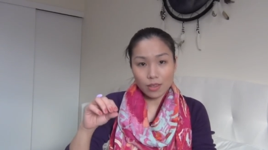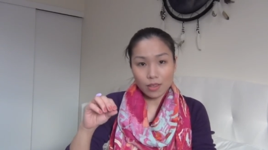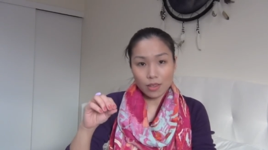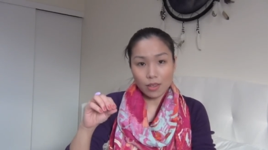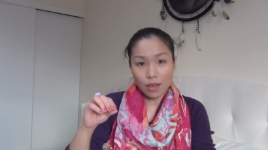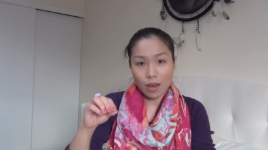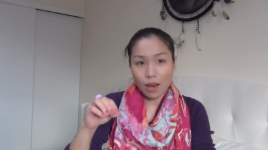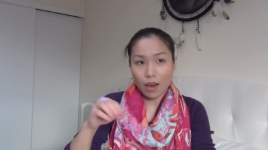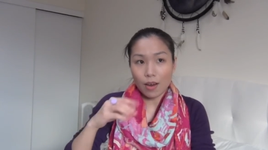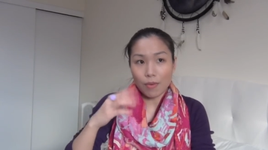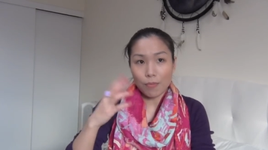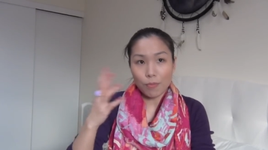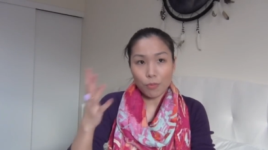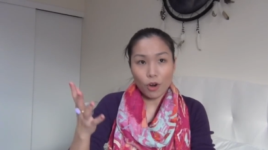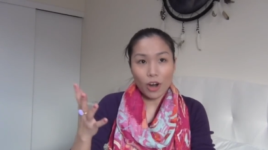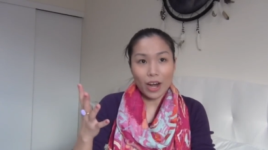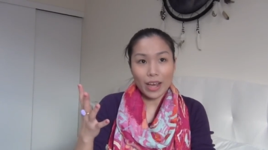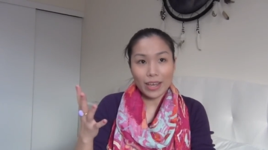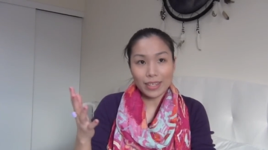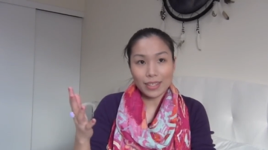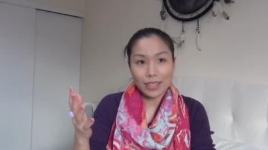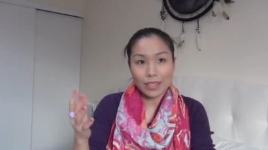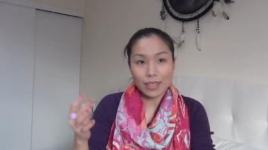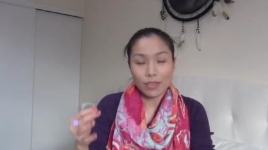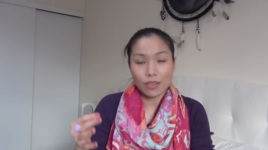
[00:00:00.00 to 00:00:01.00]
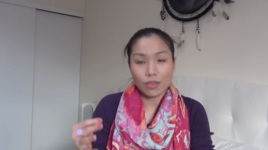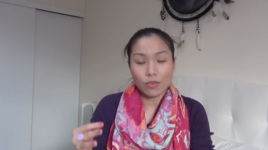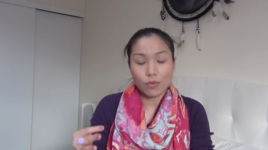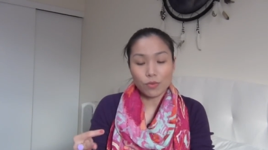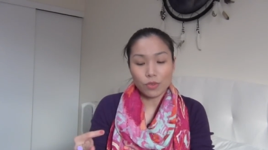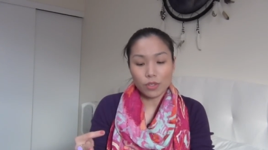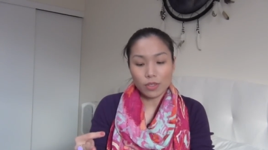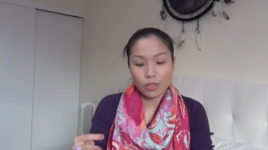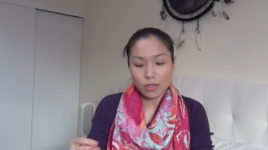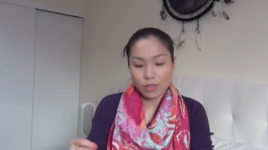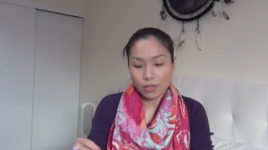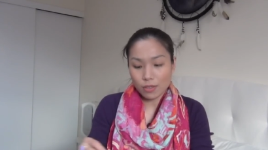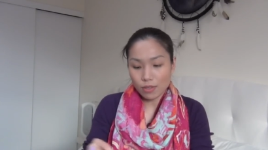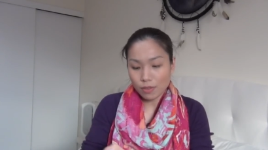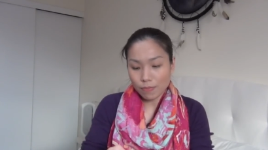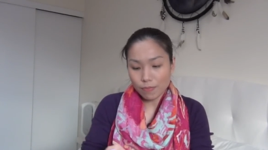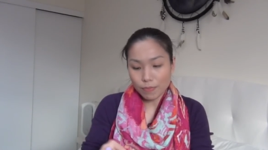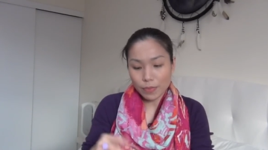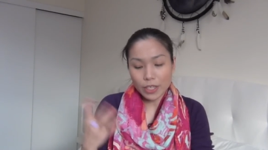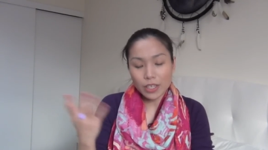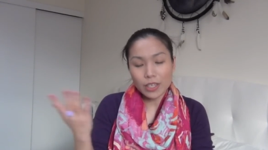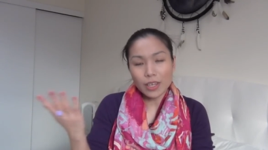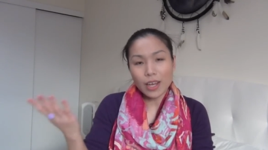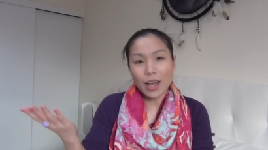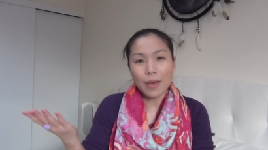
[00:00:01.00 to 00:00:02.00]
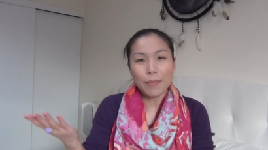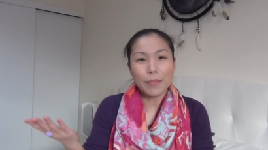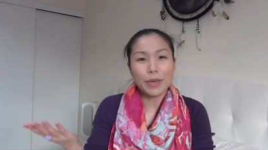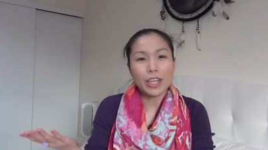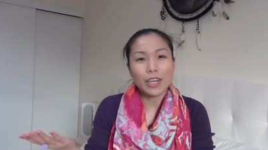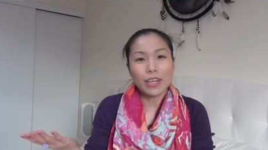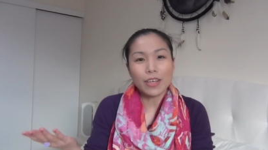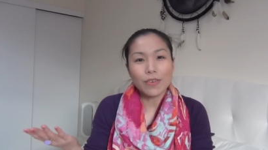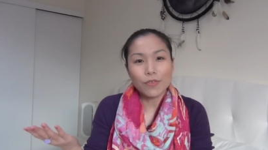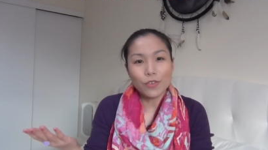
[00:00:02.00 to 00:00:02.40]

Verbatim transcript: the price that it was, but I mean,